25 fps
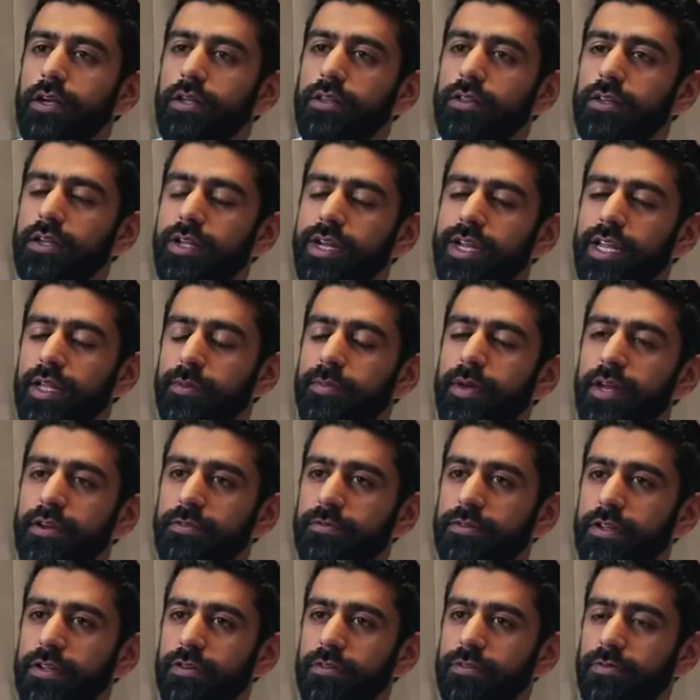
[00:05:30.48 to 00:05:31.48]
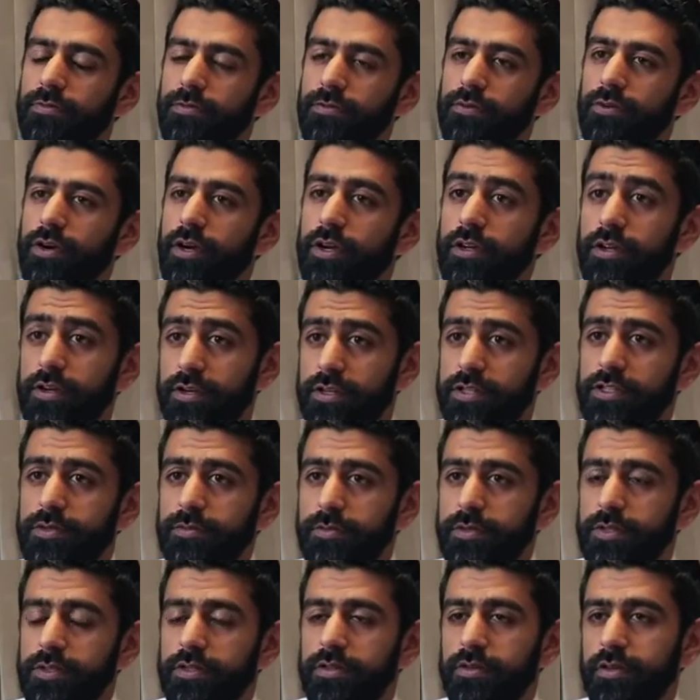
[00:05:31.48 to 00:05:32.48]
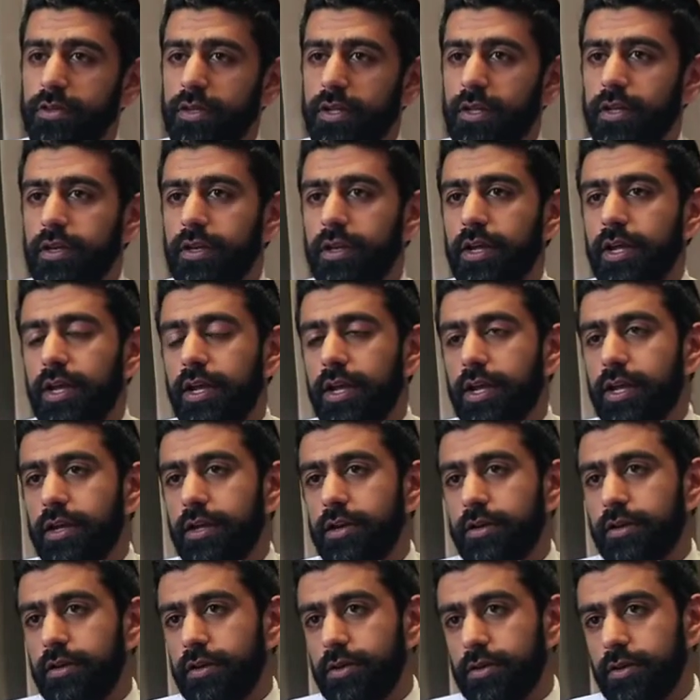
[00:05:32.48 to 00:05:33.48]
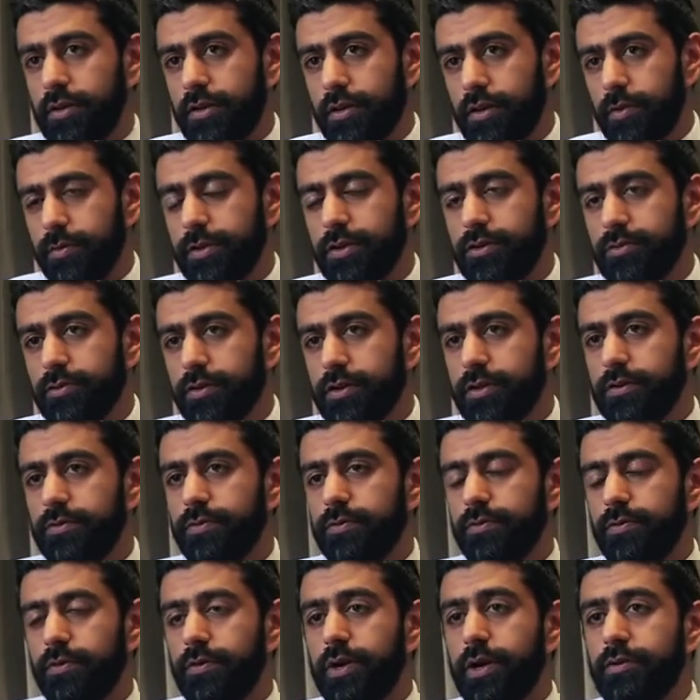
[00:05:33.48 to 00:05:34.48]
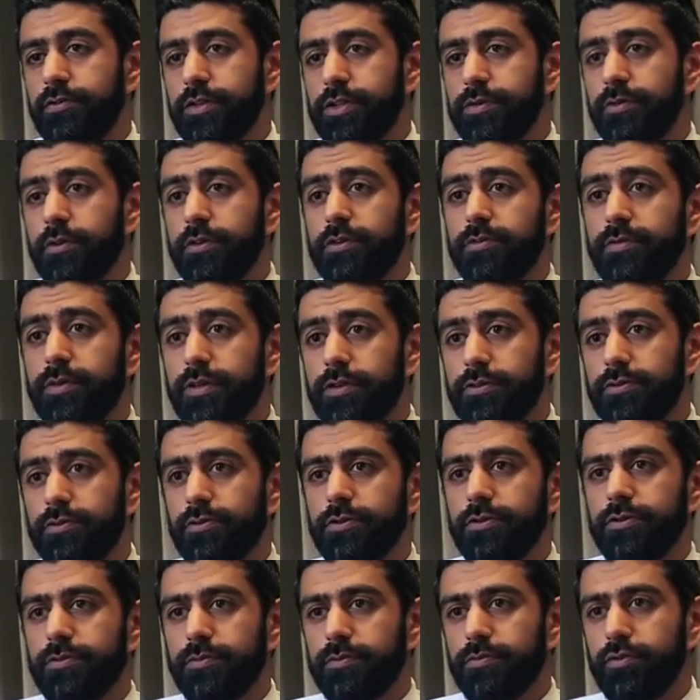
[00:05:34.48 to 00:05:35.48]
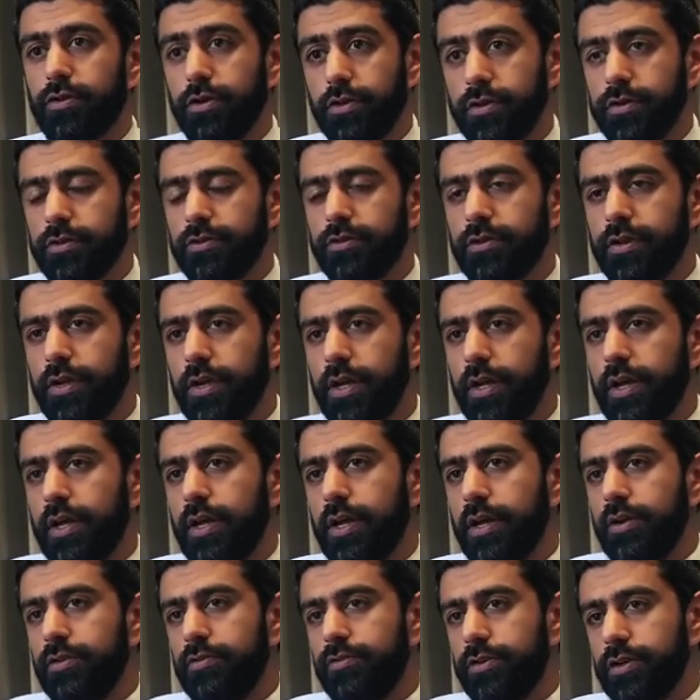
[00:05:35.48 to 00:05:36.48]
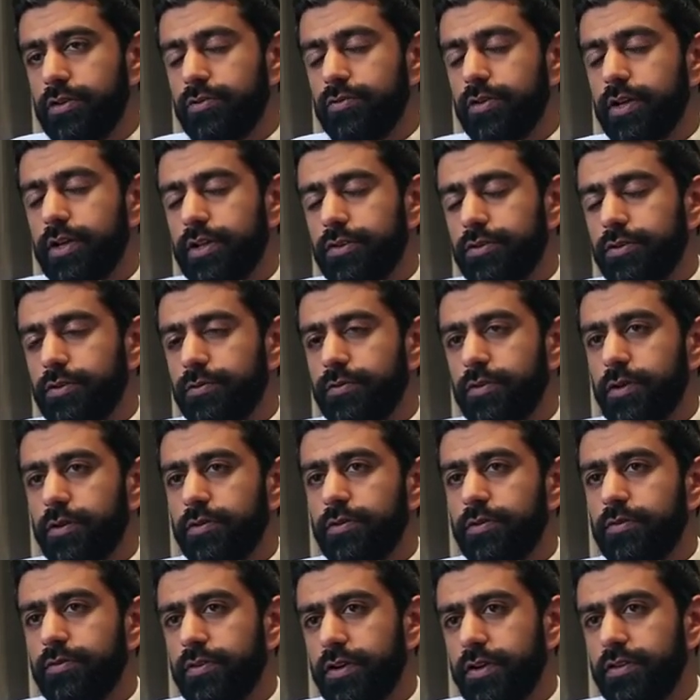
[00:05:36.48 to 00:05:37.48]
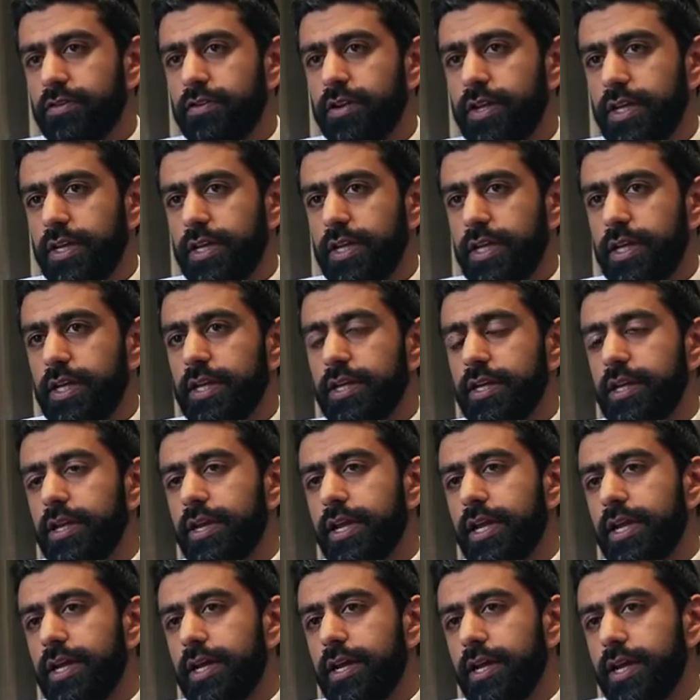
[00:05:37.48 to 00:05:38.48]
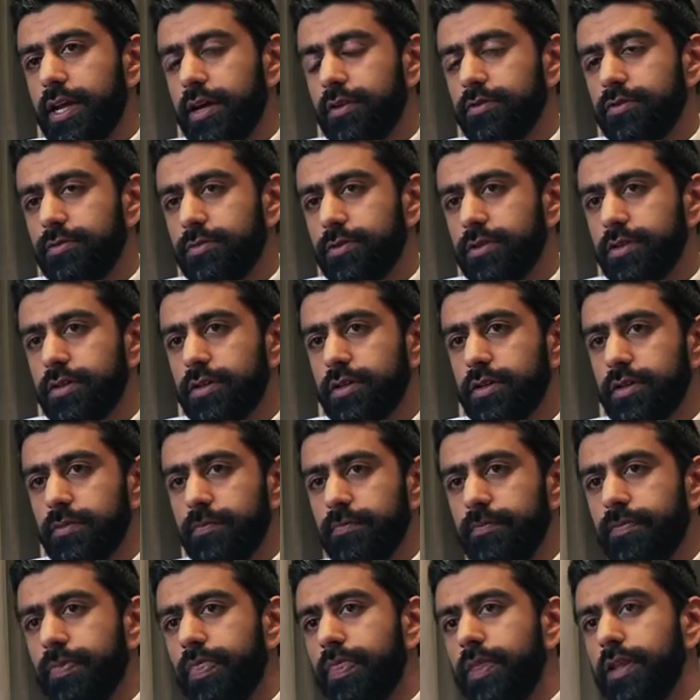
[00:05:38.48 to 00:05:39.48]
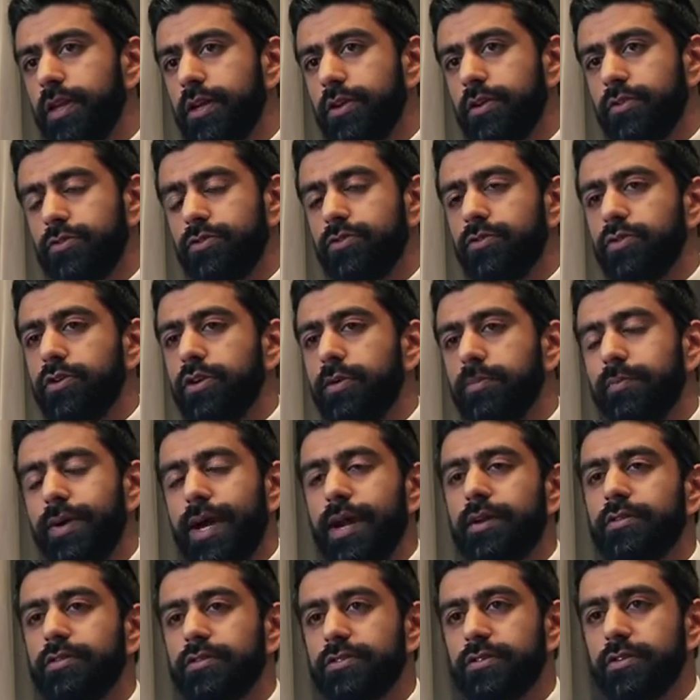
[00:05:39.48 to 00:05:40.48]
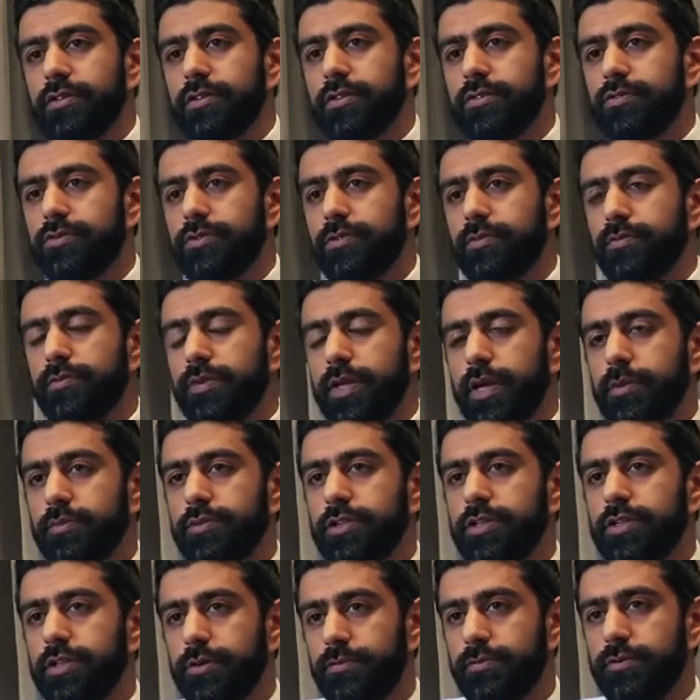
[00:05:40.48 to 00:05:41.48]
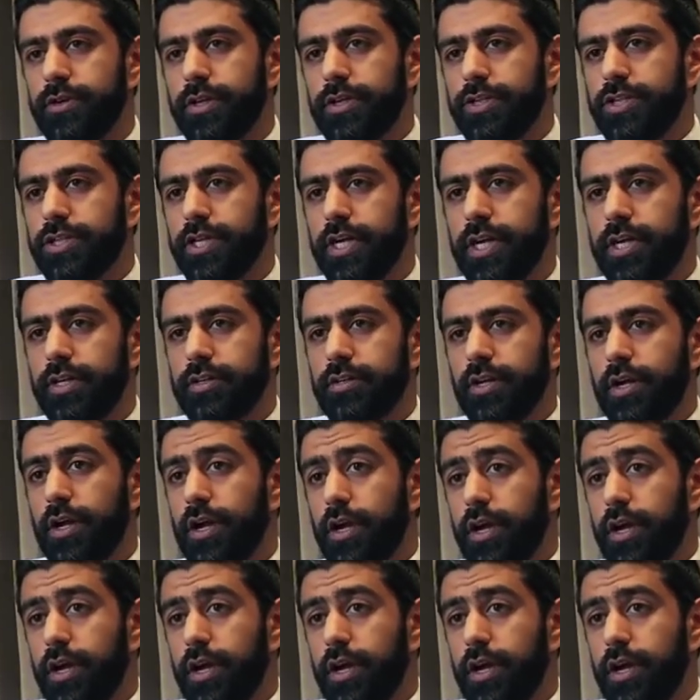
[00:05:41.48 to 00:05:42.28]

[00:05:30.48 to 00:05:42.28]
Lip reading: The clear benefits for our customers in coming to us for our responsibly sourced products is really twofold. Firstly, it allows them to draw a comparison, be able to differentiate